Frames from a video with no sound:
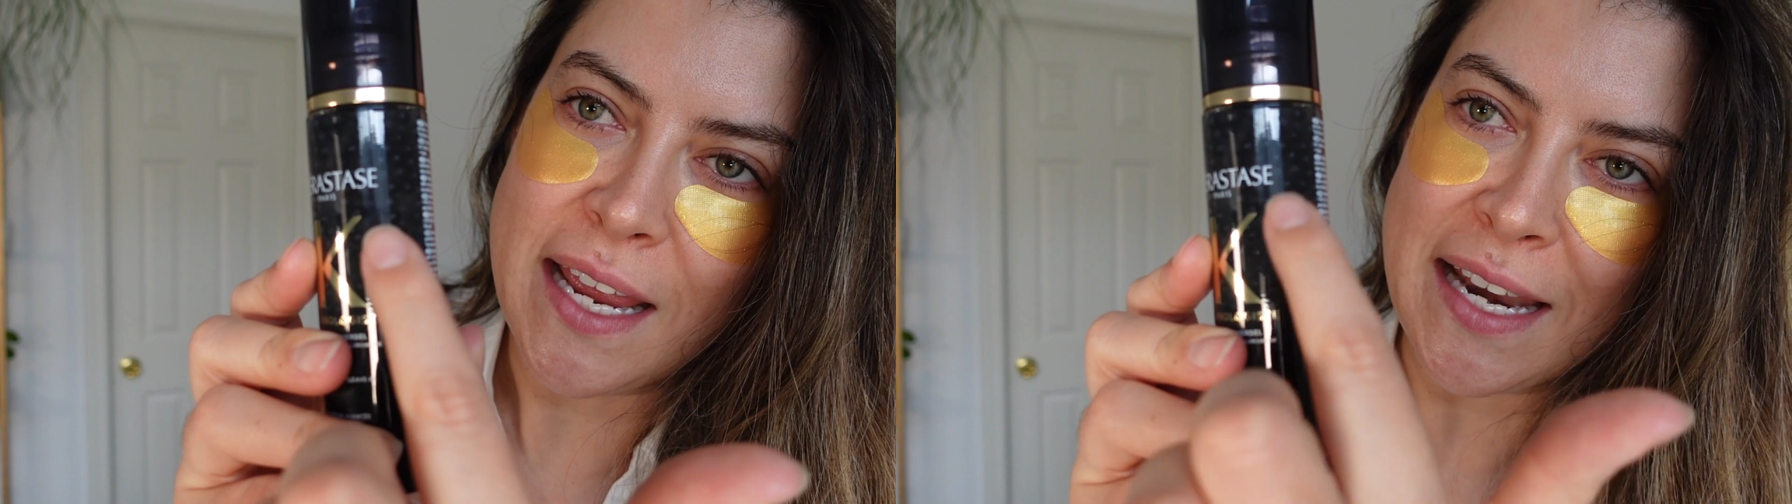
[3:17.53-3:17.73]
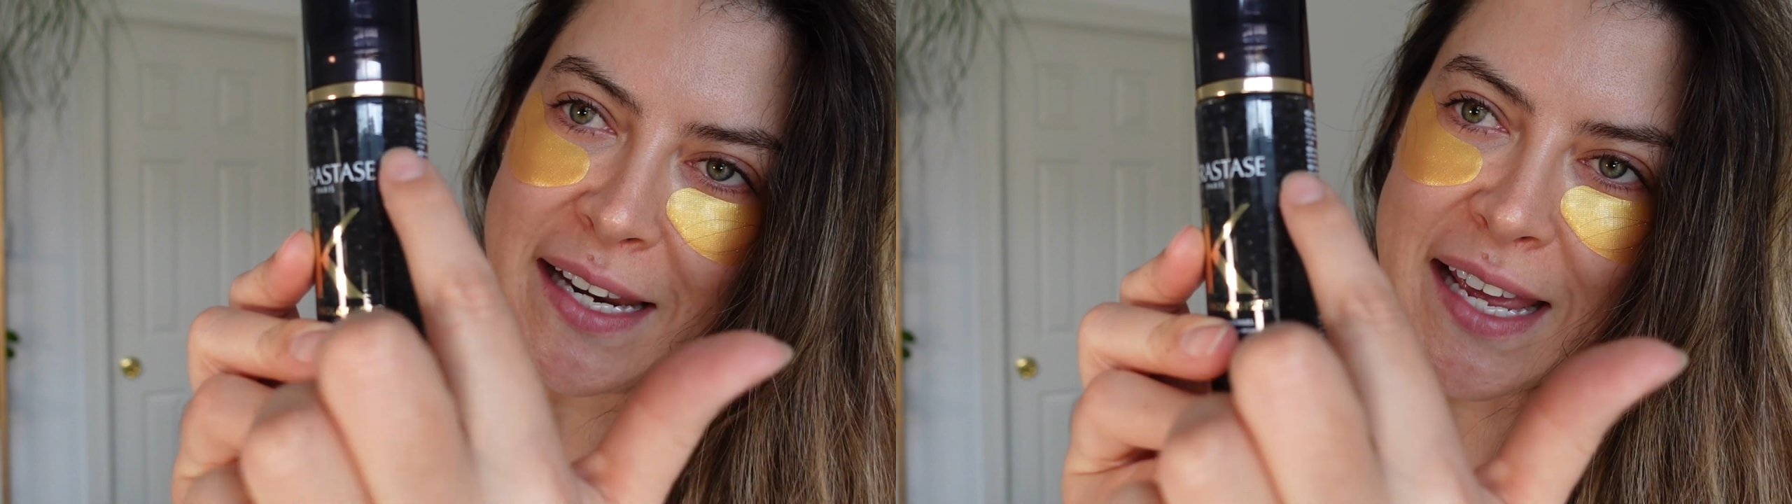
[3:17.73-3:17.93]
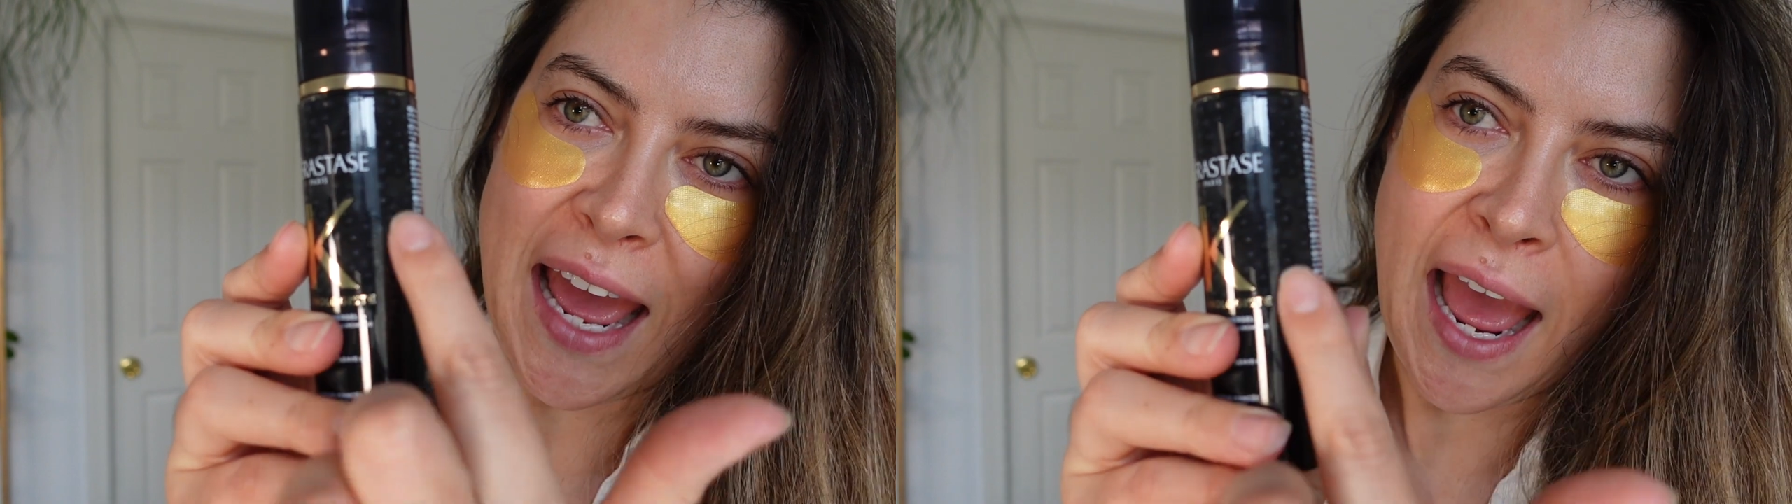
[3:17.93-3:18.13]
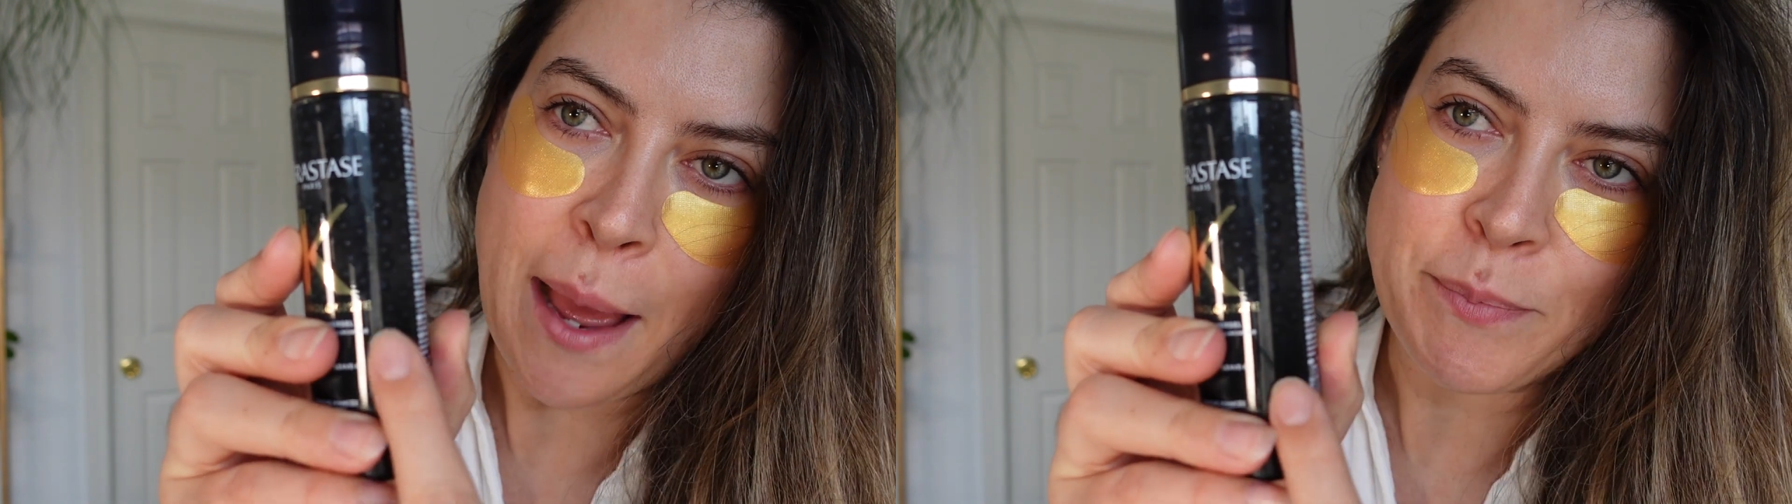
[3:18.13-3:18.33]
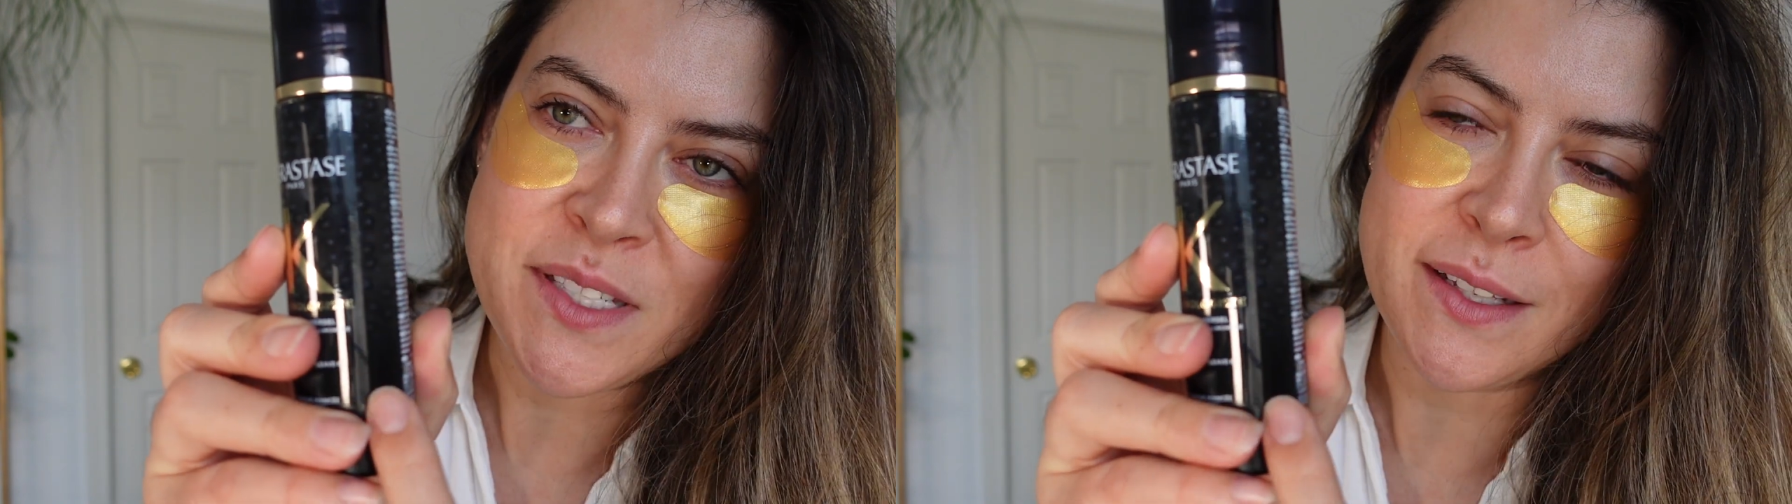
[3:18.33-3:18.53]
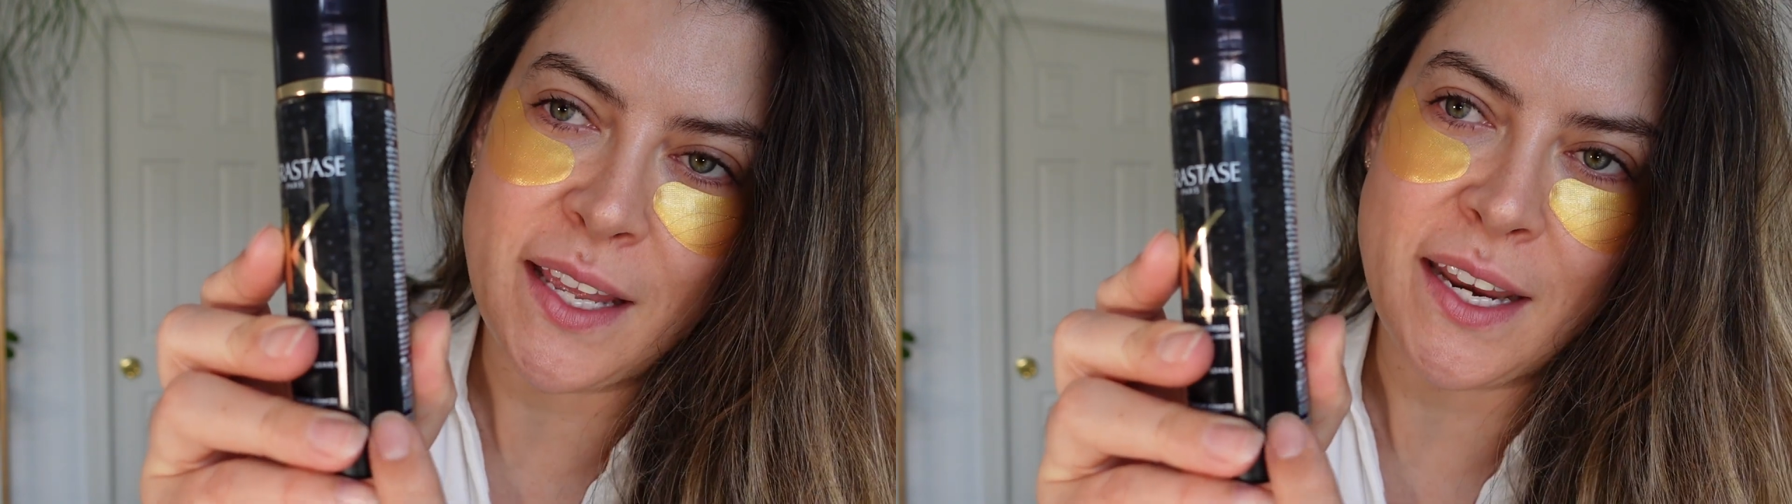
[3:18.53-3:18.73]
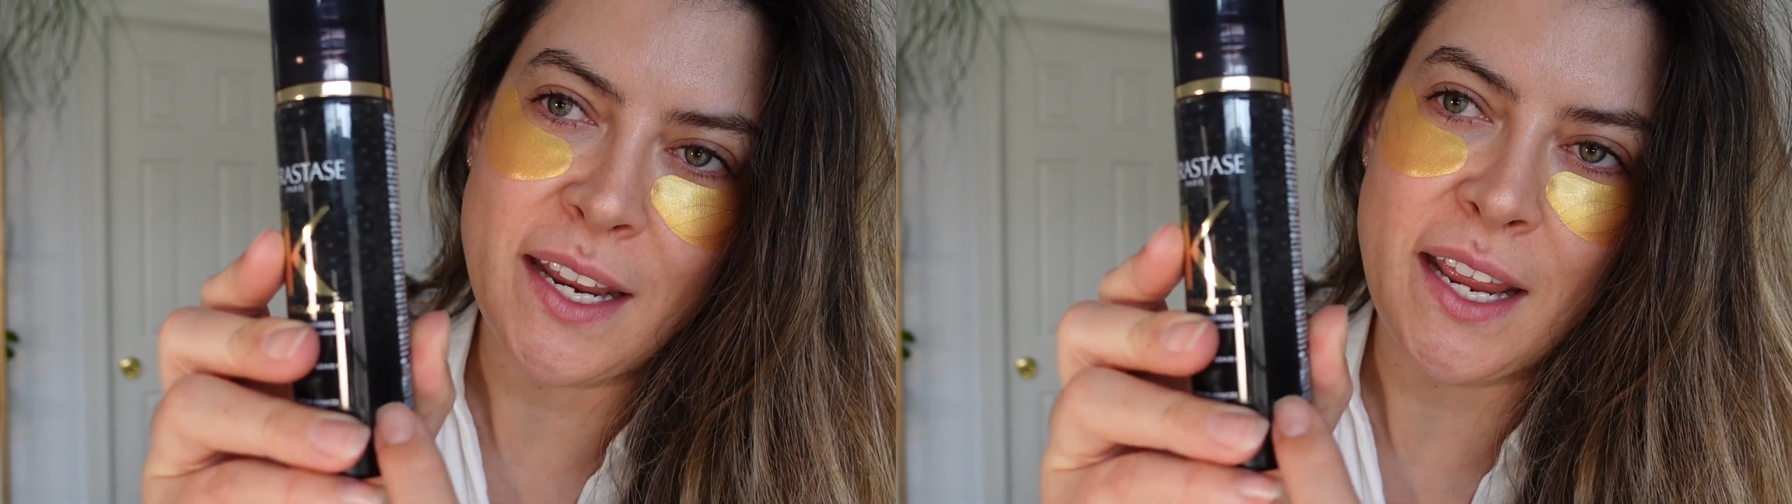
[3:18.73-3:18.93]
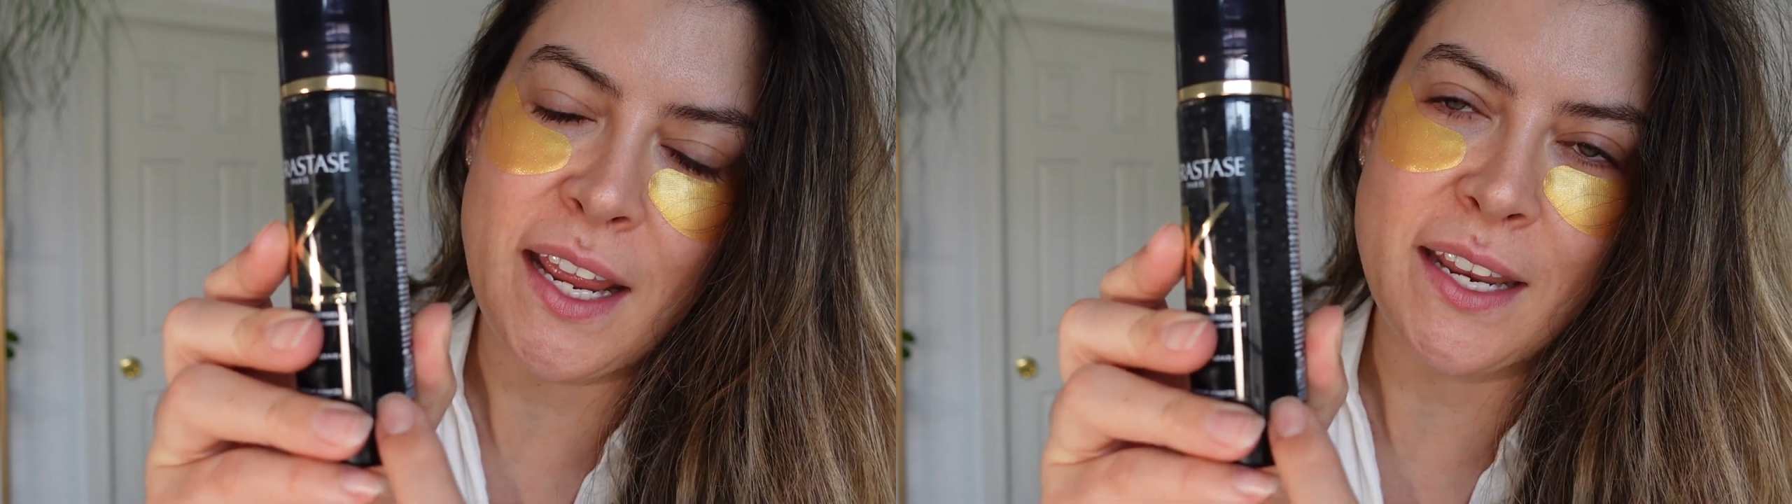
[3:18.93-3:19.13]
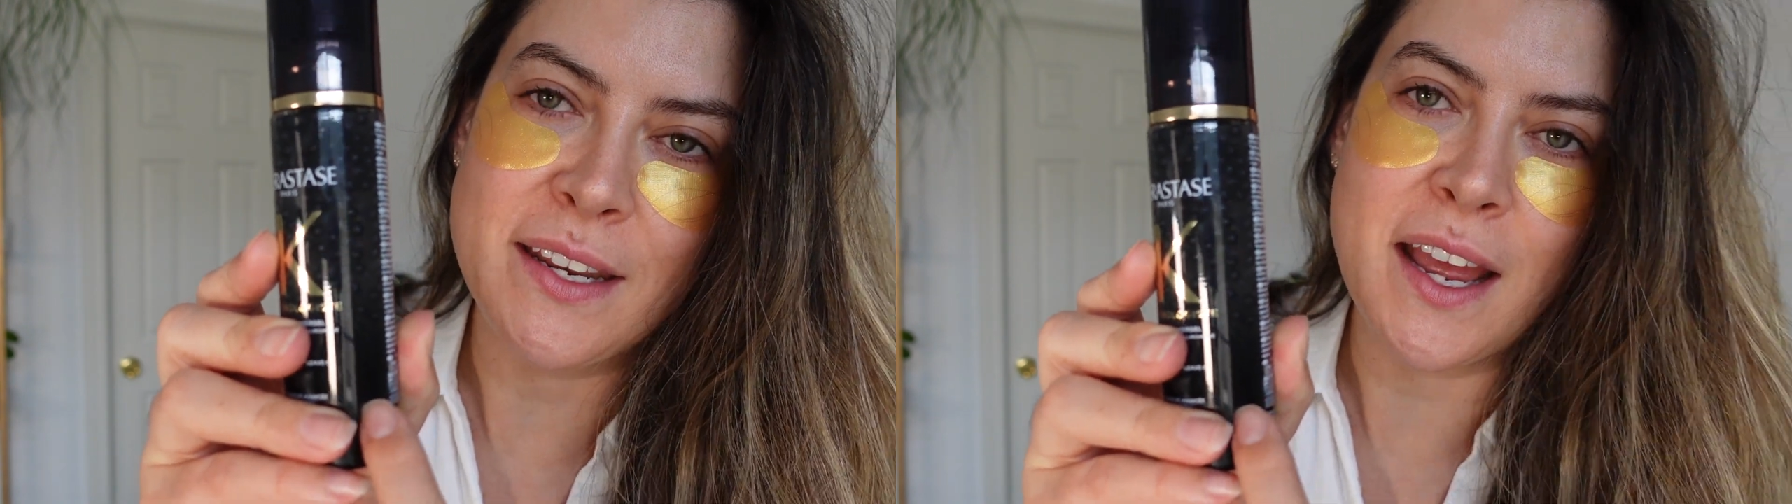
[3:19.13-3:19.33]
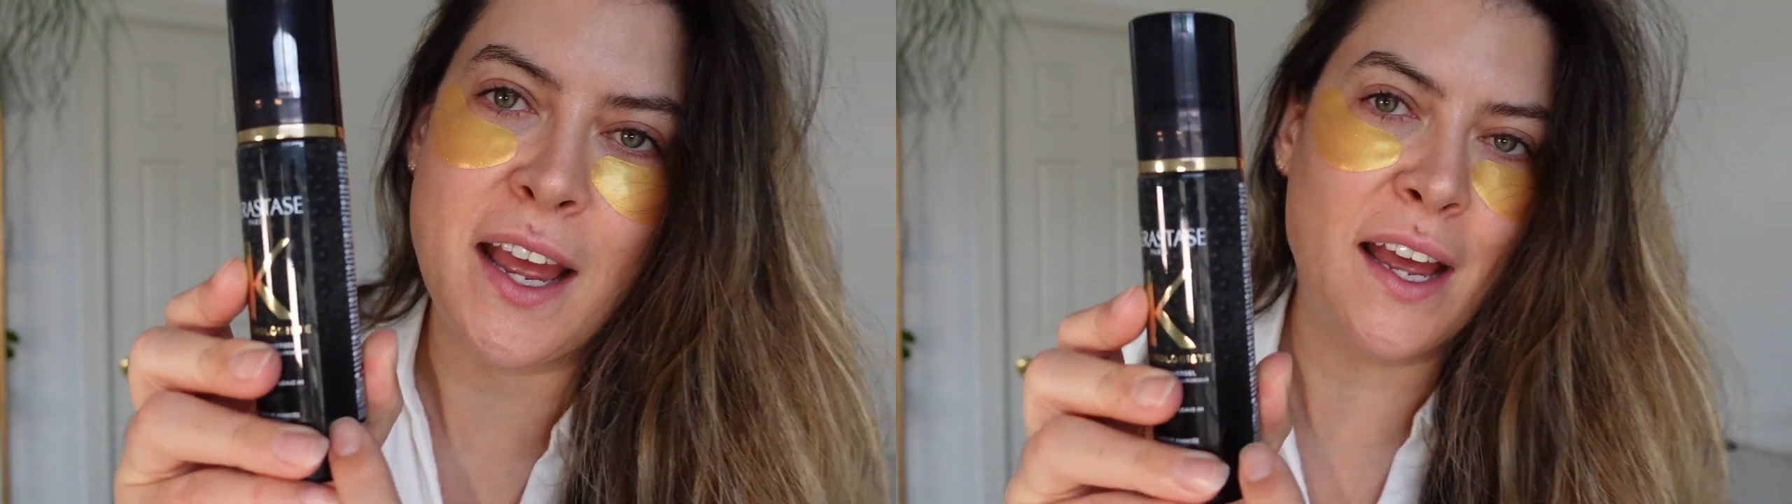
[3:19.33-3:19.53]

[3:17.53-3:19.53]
encapsulated